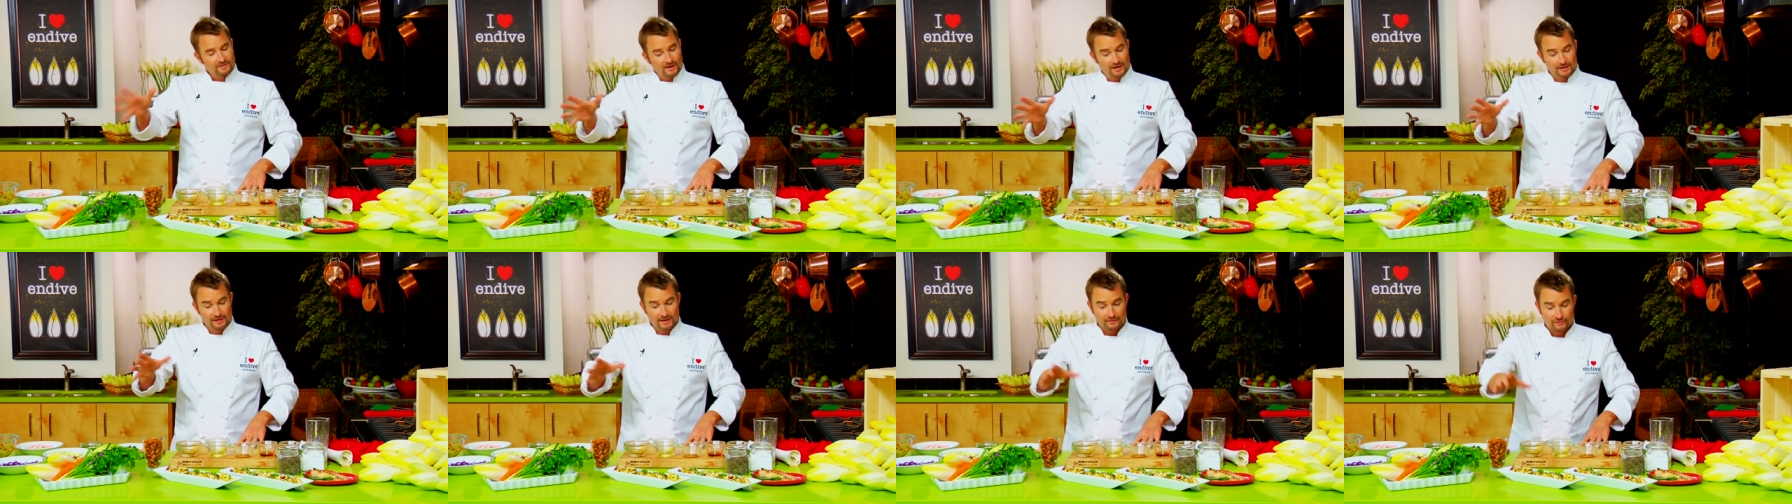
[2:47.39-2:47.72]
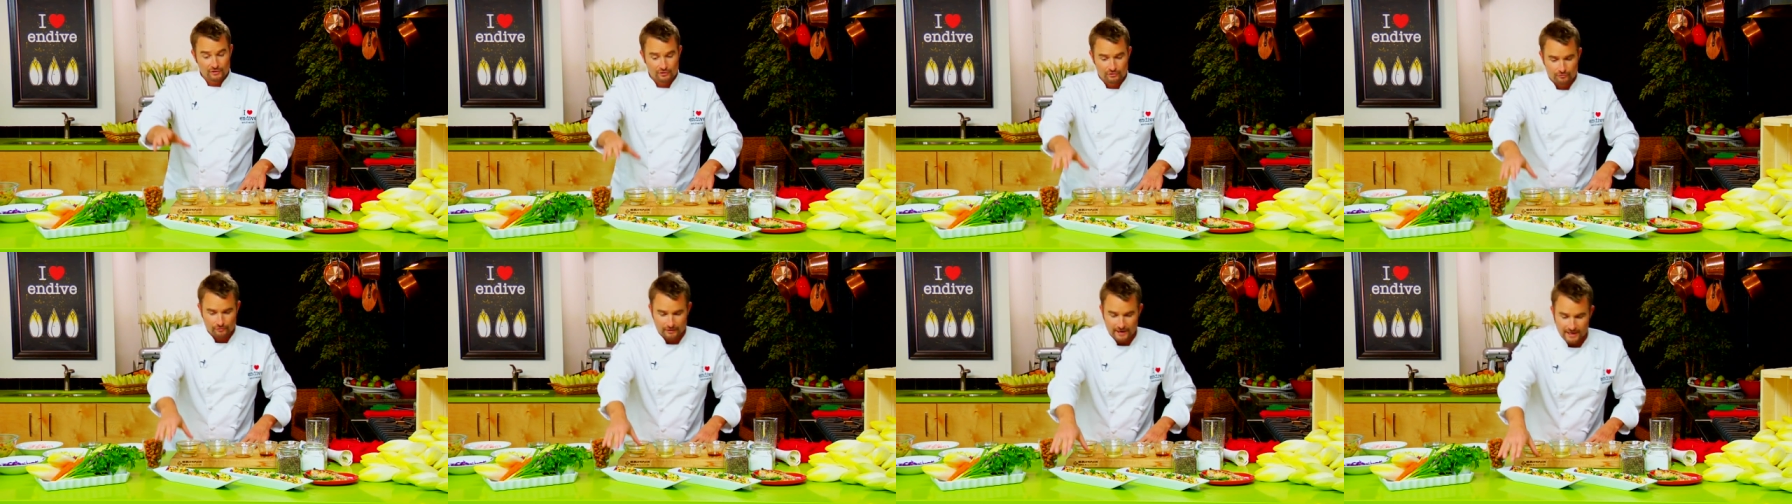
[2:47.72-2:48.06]

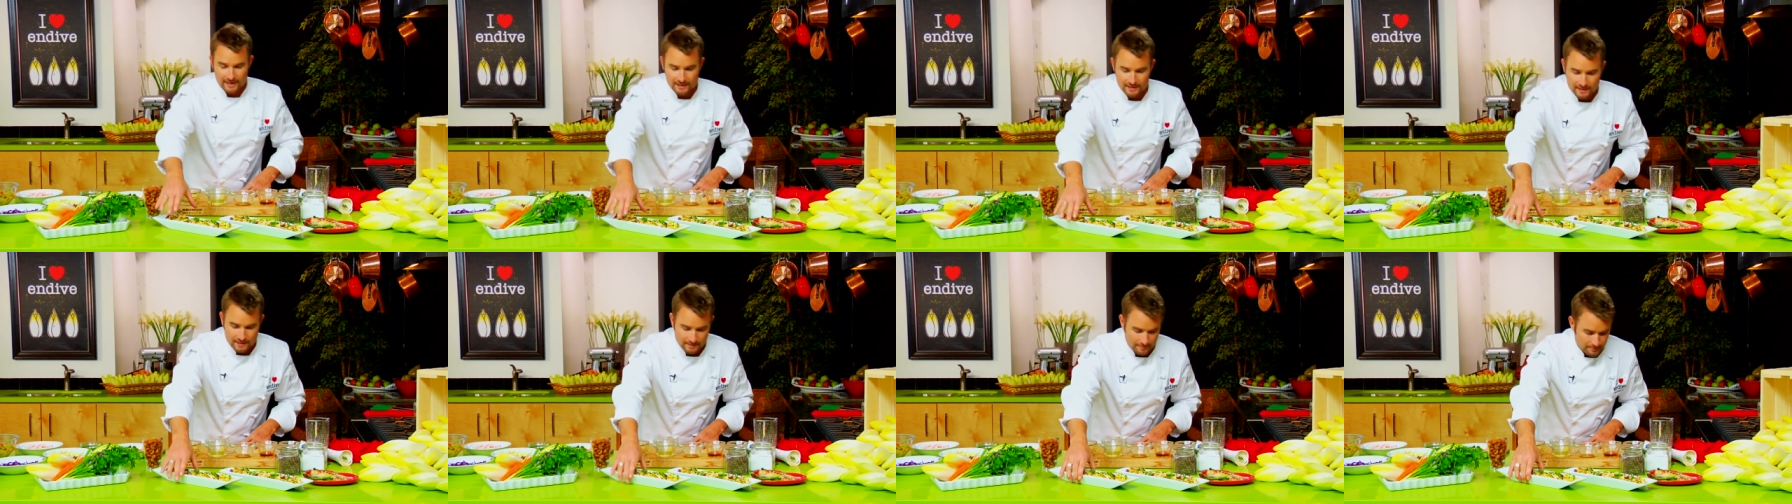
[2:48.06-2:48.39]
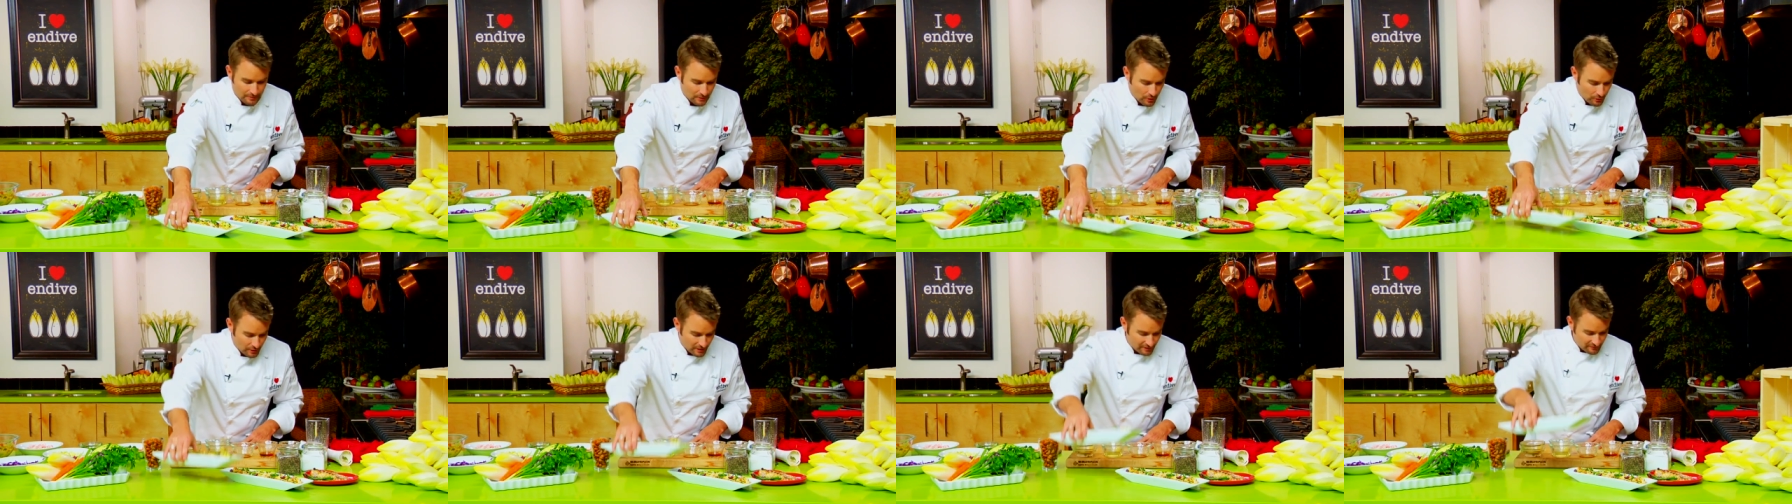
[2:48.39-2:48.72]
Another great
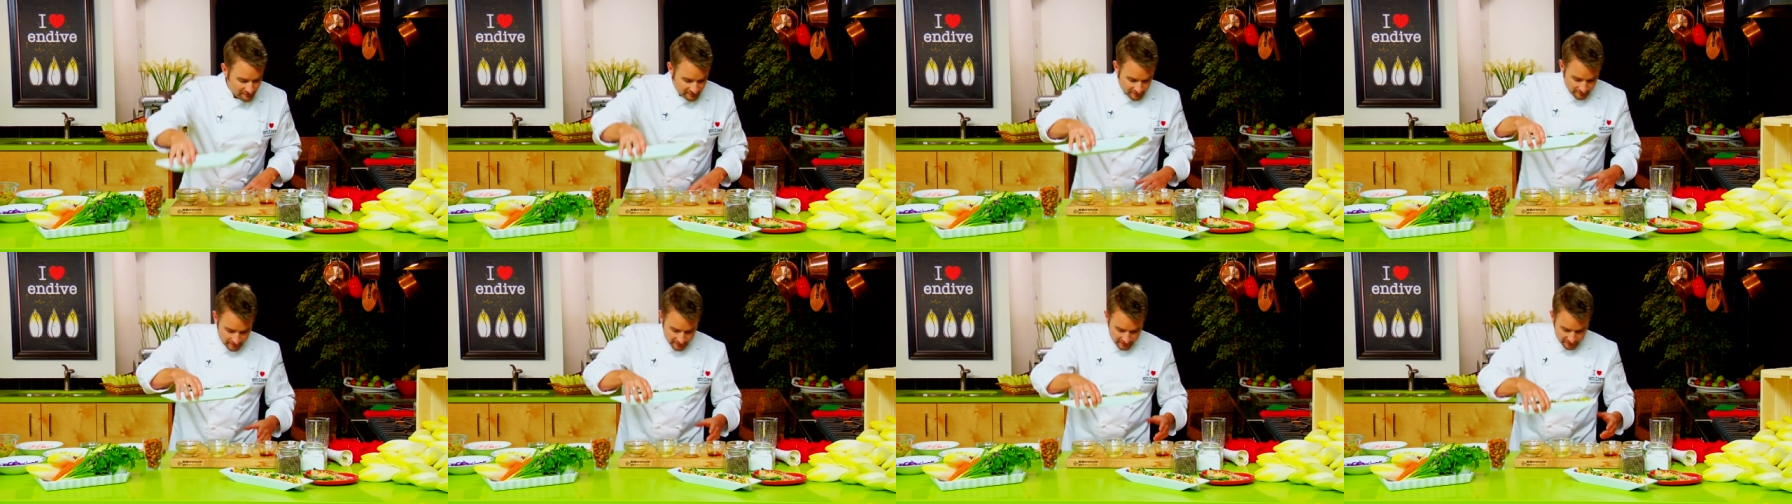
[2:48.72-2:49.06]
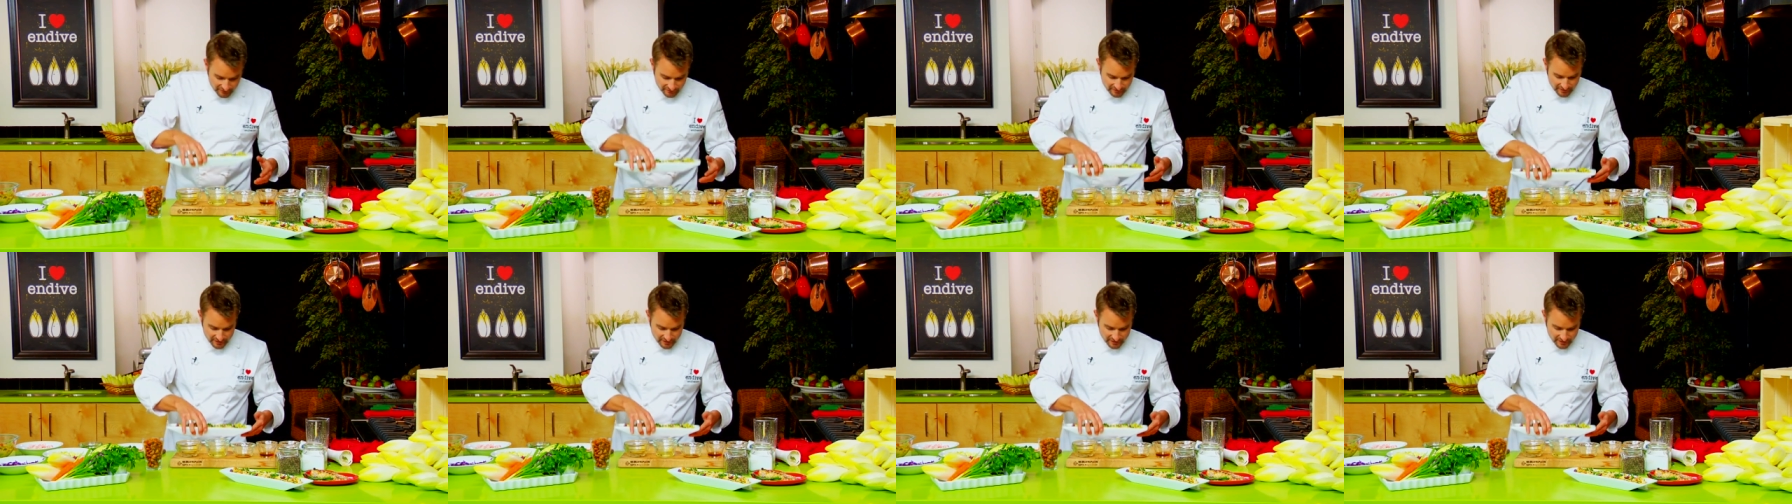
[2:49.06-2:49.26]
component to this